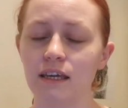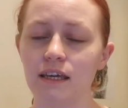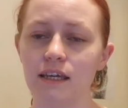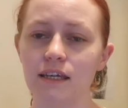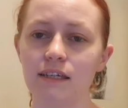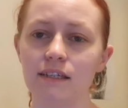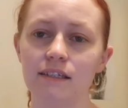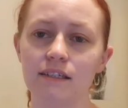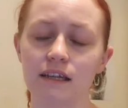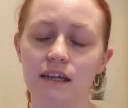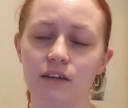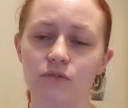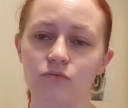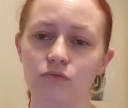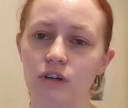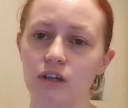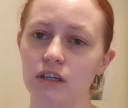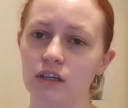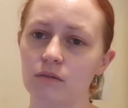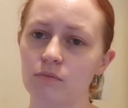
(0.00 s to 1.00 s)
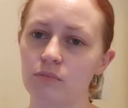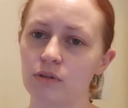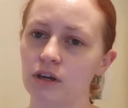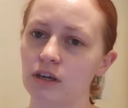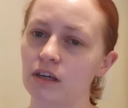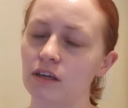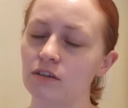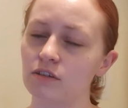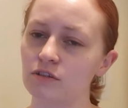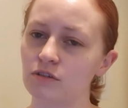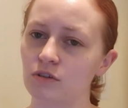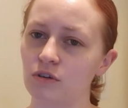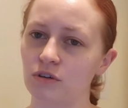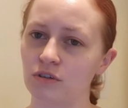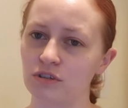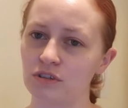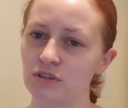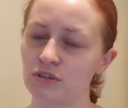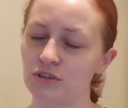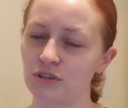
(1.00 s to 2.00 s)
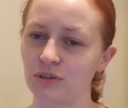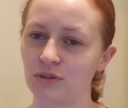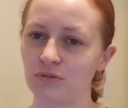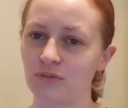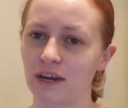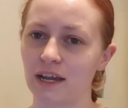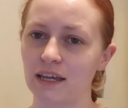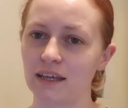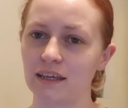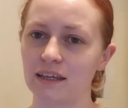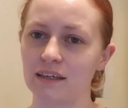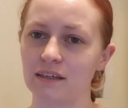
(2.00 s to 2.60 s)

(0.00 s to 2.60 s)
Eat and Run by Scott Jurek.